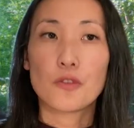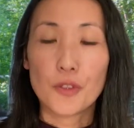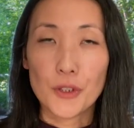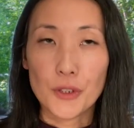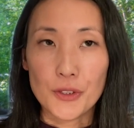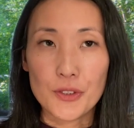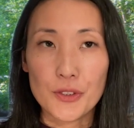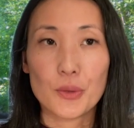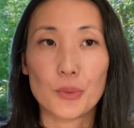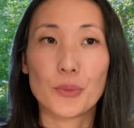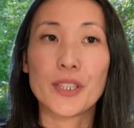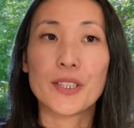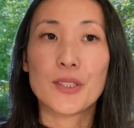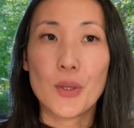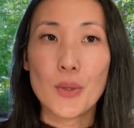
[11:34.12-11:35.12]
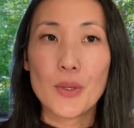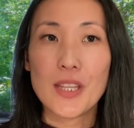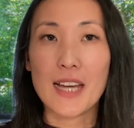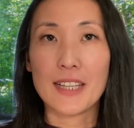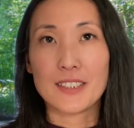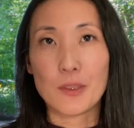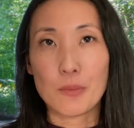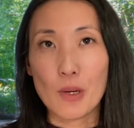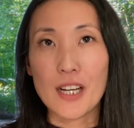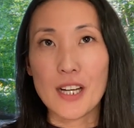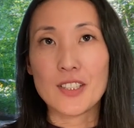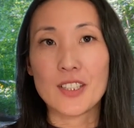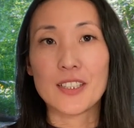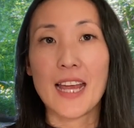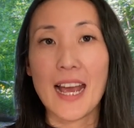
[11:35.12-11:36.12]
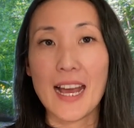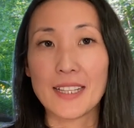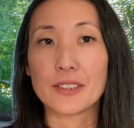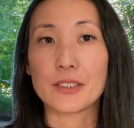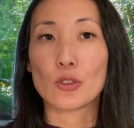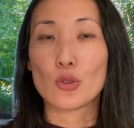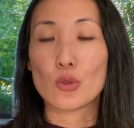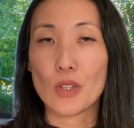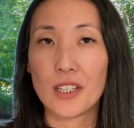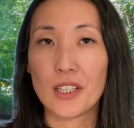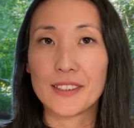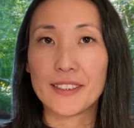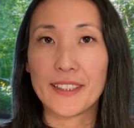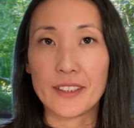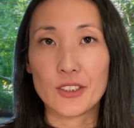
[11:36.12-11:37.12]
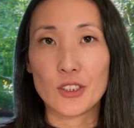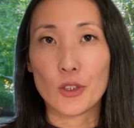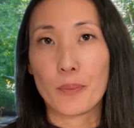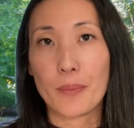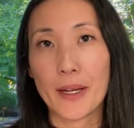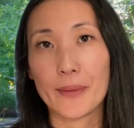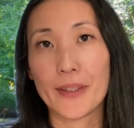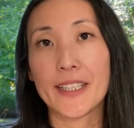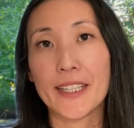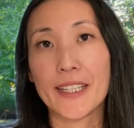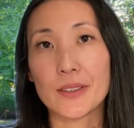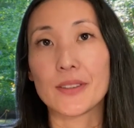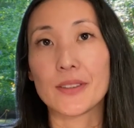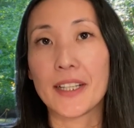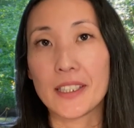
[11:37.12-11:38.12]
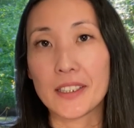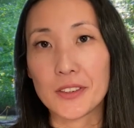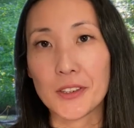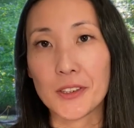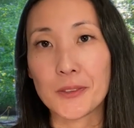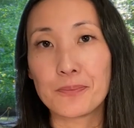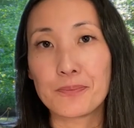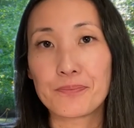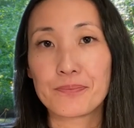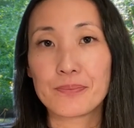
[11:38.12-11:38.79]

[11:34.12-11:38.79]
First, we know that depression has a strong link to perinatal anger,